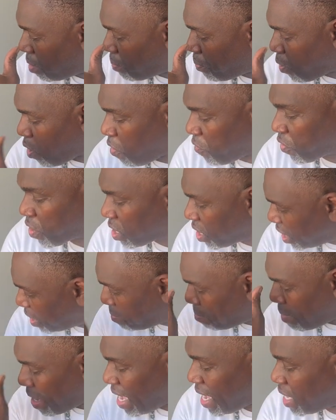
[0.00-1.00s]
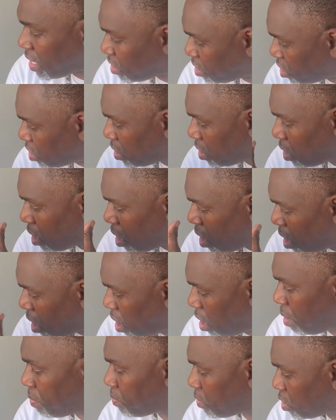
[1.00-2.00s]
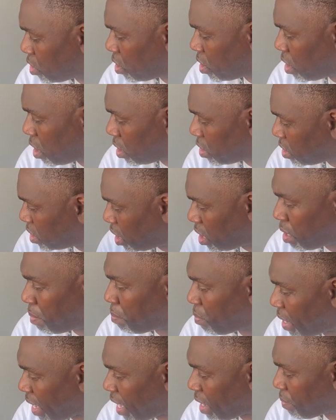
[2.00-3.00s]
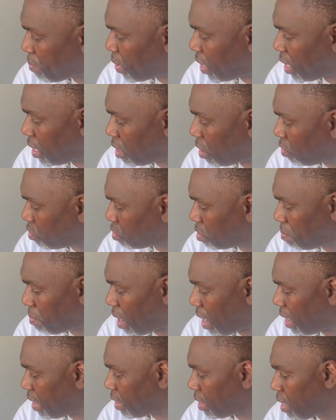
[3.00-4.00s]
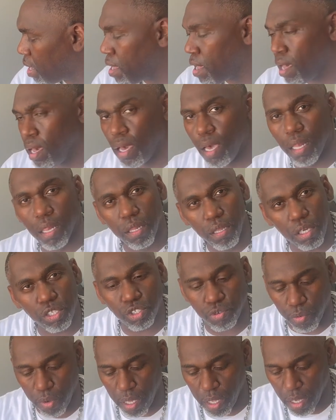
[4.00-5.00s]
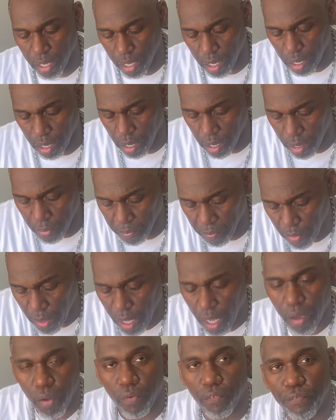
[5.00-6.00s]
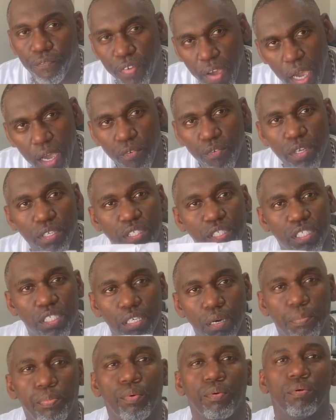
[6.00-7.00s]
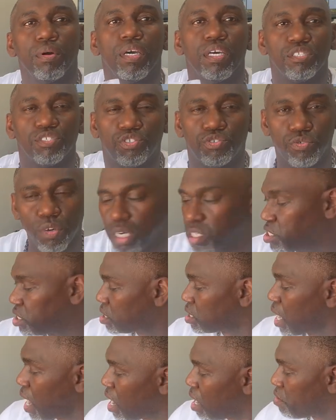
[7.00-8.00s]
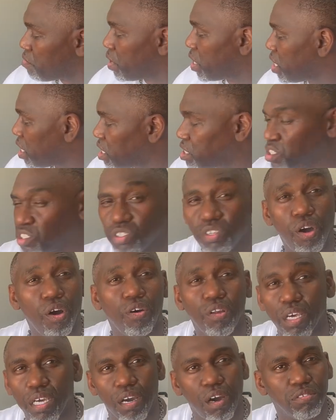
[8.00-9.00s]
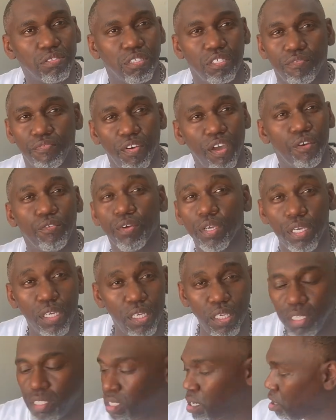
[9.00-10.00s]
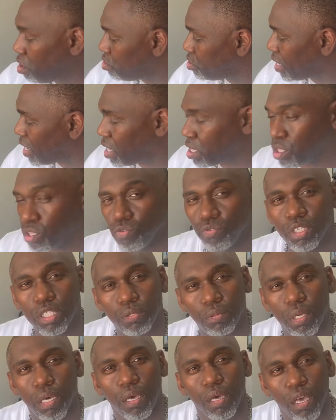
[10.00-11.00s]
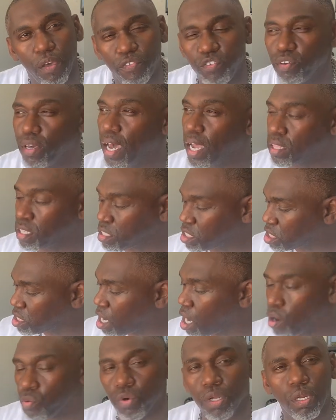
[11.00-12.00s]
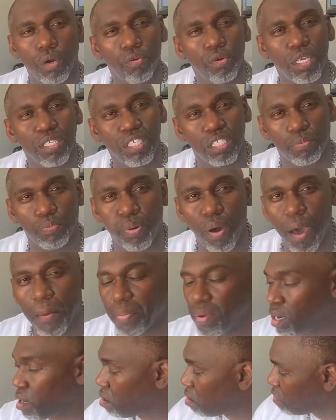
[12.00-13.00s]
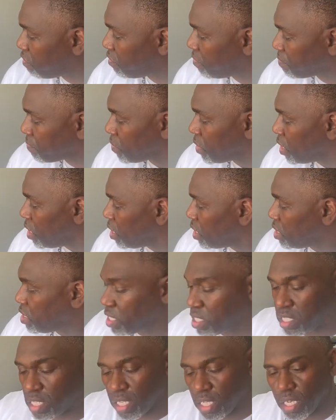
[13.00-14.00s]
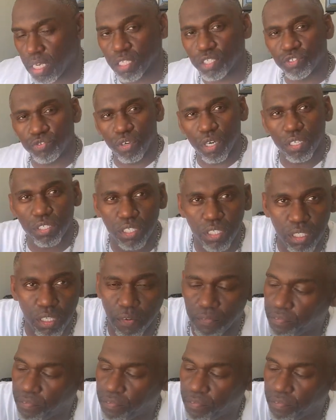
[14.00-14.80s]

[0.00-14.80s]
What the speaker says: Perfectly match up to the denim black paint on the bike. It looks really good. Very simple instructions. I already installed it because it's very easy. All you got to do is, if you got the stock one on it, just pop it off. These instructions are